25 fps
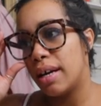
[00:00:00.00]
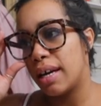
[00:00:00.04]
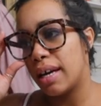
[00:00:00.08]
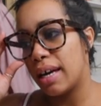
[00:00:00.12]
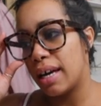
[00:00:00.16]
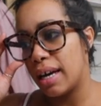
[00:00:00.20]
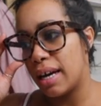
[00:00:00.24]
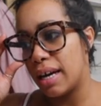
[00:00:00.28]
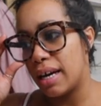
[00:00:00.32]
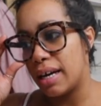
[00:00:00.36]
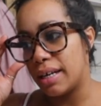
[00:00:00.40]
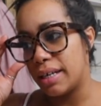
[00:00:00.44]

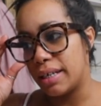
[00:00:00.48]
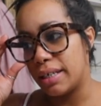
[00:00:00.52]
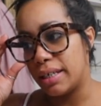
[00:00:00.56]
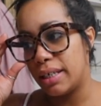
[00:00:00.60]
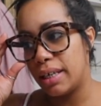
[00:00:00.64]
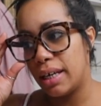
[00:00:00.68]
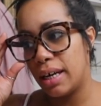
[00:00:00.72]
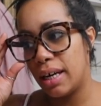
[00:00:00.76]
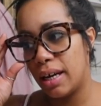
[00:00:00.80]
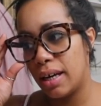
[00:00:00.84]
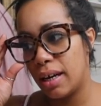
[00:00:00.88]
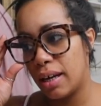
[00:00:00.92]

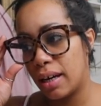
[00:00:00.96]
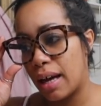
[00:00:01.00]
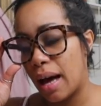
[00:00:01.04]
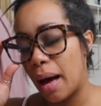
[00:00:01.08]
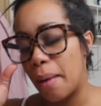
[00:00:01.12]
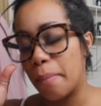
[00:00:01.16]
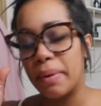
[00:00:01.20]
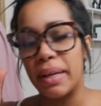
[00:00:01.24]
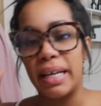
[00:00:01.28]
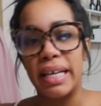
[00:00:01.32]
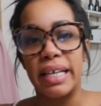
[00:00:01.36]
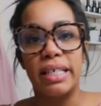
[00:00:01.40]
and
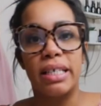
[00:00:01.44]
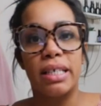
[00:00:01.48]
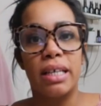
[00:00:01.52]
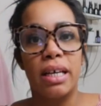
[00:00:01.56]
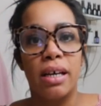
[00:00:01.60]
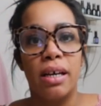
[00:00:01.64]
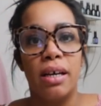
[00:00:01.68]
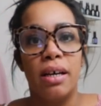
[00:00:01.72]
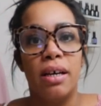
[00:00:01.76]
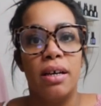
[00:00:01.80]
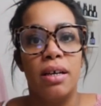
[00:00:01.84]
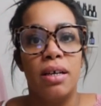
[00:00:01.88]
companies
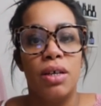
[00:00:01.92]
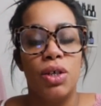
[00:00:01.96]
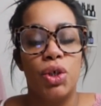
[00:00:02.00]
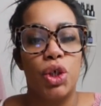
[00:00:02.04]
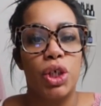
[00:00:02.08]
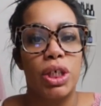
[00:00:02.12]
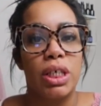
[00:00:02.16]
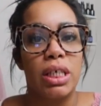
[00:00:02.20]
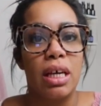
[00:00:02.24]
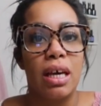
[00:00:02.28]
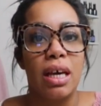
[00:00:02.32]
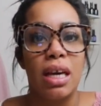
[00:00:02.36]

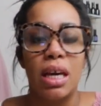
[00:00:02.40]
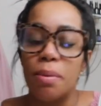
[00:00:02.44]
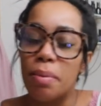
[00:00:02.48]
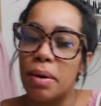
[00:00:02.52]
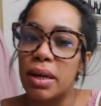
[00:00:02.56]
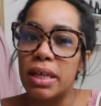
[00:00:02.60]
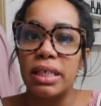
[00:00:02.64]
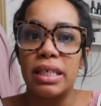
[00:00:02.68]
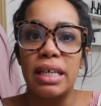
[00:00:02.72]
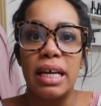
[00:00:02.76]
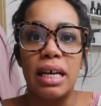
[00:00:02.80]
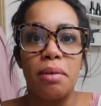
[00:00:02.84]
just keep
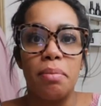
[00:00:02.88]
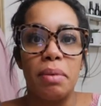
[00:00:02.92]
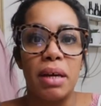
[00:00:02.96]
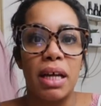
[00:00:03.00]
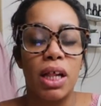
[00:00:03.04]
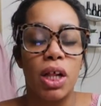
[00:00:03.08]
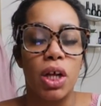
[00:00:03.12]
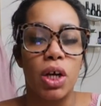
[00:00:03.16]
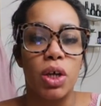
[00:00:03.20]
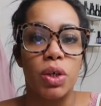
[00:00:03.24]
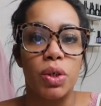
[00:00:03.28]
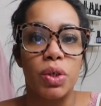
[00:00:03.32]
on sending me
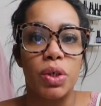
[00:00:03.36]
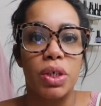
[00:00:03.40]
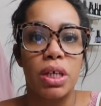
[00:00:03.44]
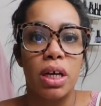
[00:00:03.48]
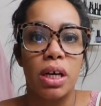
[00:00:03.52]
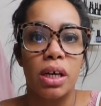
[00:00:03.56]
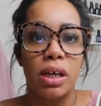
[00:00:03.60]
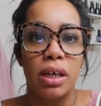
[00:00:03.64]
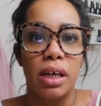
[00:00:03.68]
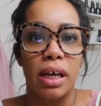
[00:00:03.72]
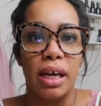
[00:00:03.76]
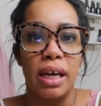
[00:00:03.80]
clothes,
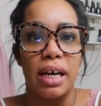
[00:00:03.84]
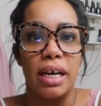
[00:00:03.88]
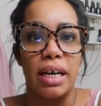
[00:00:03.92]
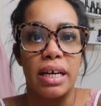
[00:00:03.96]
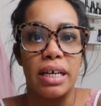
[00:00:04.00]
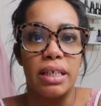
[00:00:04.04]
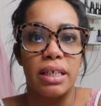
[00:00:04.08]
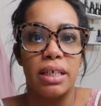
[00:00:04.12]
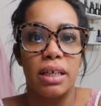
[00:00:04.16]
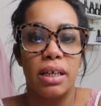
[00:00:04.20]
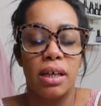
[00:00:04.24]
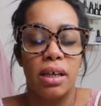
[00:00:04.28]

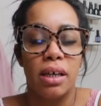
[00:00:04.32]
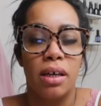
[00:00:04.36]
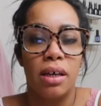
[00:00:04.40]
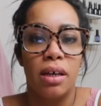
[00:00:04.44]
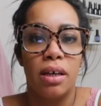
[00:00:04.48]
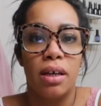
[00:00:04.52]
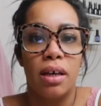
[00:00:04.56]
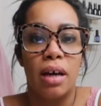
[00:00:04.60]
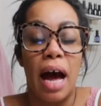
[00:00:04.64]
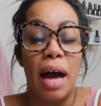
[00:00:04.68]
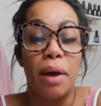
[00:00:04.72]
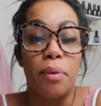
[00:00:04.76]
and
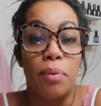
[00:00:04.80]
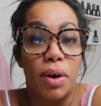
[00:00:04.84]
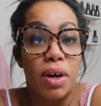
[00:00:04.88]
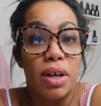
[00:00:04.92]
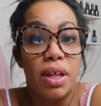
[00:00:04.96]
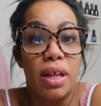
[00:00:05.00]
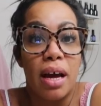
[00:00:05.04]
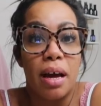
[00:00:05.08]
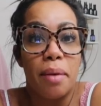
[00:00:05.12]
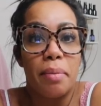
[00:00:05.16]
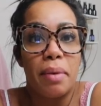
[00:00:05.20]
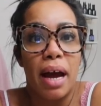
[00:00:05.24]
I
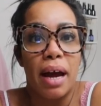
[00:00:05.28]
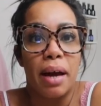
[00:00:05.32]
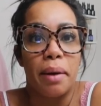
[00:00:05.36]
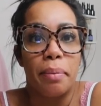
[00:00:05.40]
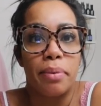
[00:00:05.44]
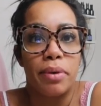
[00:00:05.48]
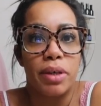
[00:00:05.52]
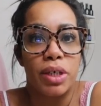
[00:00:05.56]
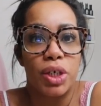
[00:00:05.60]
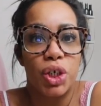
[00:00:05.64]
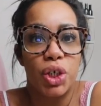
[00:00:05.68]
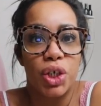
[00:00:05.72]
wear them, I
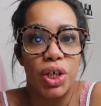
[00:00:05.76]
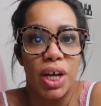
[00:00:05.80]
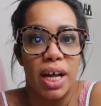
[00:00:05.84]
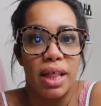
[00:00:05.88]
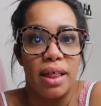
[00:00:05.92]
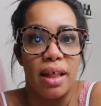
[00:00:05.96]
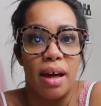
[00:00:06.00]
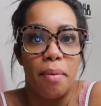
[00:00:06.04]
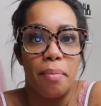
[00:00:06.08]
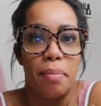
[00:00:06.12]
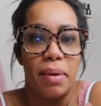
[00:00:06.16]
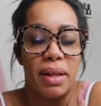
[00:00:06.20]

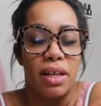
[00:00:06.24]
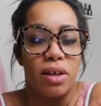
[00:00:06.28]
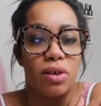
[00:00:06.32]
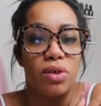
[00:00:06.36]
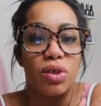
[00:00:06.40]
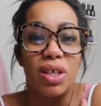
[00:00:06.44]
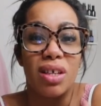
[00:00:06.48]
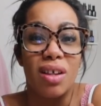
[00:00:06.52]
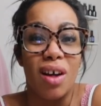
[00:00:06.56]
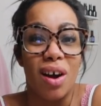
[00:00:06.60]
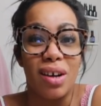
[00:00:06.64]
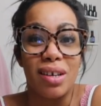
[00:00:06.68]
appreciate them, but
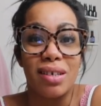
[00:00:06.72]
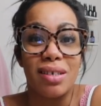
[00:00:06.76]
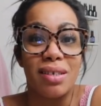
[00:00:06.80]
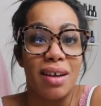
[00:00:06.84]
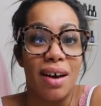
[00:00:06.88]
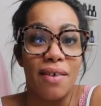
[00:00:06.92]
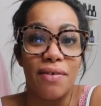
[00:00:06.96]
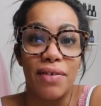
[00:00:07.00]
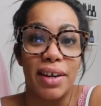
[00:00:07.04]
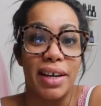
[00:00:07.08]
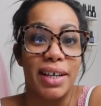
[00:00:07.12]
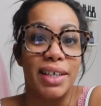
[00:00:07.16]
there's a lot of
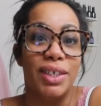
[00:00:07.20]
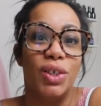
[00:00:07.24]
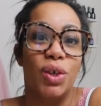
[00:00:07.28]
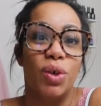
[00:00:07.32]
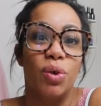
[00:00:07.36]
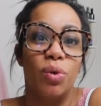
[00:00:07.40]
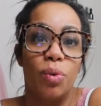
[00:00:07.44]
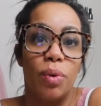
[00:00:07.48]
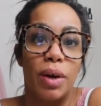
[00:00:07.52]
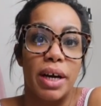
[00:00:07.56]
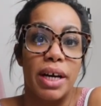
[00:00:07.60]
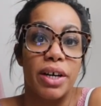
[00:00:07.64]
stuff that I
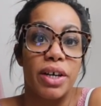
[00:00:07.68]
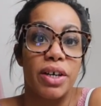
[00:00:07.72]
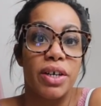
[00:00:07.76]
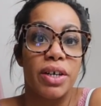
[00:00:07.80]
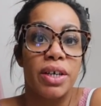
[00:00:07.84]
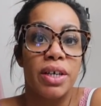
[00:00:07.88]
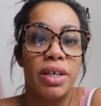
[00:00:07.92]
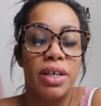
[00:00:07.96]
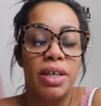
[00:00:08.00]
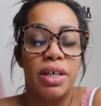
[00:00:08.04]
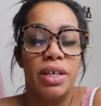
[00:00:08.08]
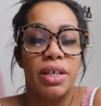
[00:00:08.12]
don't
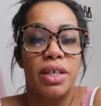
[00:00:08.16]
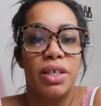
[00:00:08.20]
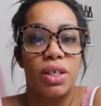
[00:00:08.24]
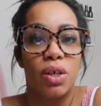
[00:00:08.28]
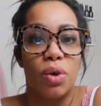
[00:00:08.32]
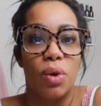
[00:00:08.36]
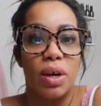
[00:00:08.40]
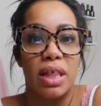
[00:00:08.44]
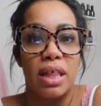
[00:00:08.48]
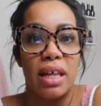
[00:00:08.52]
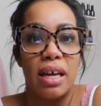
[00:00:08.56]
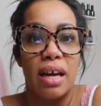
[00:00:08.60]
wear.
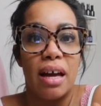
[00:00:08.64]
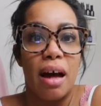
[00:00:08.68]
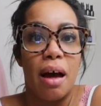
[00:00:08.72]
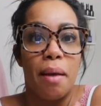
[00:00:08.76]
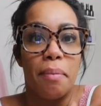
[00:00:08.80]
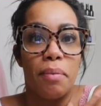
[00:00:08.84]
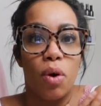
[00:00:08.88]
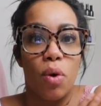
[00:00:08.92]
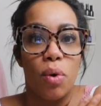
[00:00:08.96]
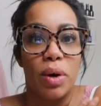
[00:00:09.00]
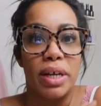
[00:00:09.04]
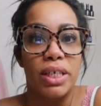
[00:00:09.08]
So I think
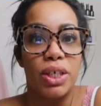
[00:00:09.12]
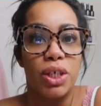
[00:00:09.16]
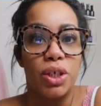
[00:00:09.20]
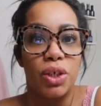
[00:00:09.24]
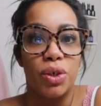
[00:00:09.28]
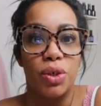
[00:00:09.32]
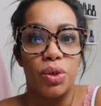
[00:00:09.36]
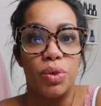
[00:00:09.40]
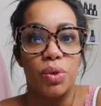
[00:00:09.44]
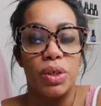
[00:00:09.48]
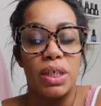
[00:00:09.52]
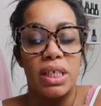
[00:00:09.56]
I'm going
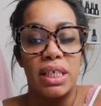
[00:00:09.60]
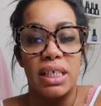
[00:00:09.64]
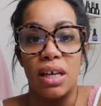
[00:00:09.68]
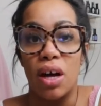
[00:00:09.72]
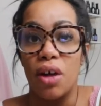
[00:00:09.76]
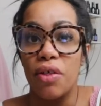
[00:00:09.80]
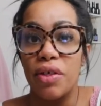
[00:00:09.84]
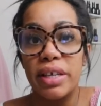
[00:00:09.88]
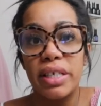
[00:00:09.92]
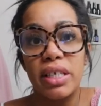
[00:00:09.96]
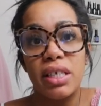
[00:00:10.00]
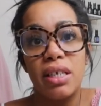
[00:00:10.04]
to
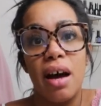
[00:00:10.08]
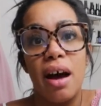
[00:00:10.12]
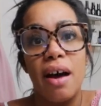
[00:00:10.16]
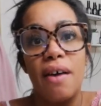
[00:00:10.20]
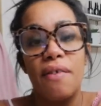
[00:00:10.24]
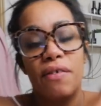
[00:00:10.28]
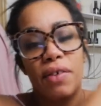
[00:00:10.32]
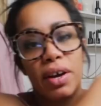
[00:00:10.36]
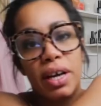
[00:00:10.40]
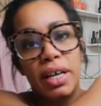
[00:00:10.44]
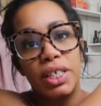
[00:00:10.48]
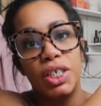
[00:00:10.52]
sell this
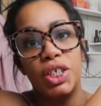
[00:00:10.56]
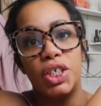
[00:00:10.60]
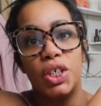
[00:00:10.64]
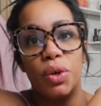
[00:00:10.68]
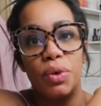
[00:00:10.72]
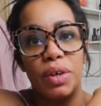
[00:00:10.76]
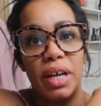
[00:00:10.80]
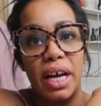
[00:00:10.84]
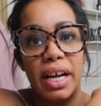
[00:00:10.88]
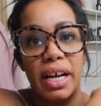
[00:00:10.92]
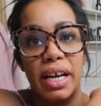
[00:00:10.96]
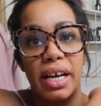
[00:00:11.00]
stuff,
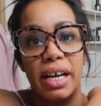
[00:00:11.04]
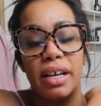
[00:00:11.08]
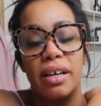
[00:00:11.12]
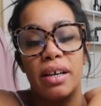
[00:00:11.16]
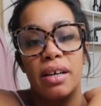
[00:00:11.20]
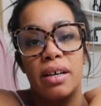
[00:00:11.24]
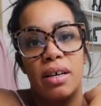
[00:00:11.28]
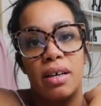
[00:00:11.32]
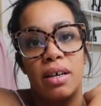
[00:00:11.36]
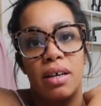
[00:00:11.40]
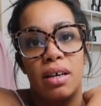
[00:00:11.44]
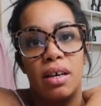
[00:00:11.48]
donate
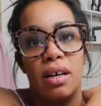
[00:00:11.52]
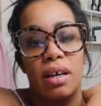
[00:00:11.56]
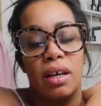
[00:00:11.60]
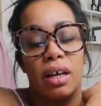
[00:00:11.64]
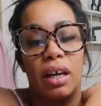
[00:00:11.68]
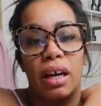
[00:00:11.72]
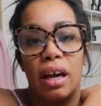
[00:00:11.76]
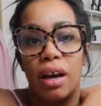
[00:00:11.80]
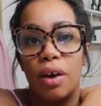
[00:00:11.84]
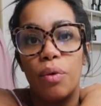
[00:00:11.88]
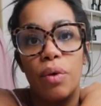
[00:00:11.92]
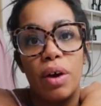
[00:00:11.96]
it,
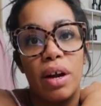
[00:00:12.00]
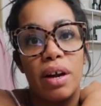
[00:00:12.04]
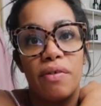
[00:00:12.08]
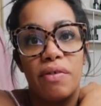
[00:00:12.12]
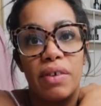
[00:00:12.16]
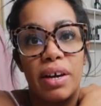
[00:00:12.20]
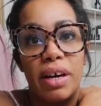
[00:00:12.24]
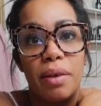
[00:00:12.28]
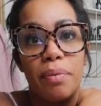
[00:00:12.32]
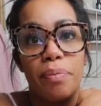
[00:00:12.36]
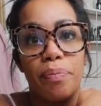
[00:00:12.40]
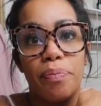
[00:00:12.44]
get rid
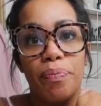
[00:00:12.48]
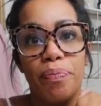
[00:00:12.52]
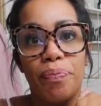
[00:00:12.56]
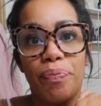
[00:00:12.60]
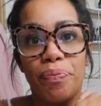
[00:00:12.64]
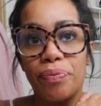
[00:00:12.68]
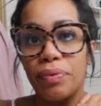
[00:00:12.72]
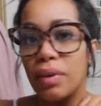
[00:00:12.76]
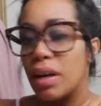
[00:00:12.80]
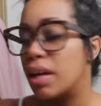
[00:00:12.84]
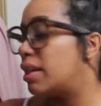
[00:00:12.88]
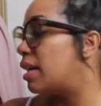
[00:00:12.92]
of it,
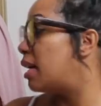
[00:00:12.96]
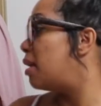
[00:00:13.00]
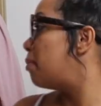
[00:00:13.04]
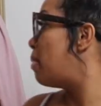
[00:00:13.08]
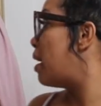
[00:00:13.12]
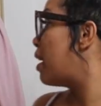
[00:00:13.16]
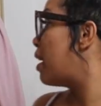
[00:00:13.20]
and then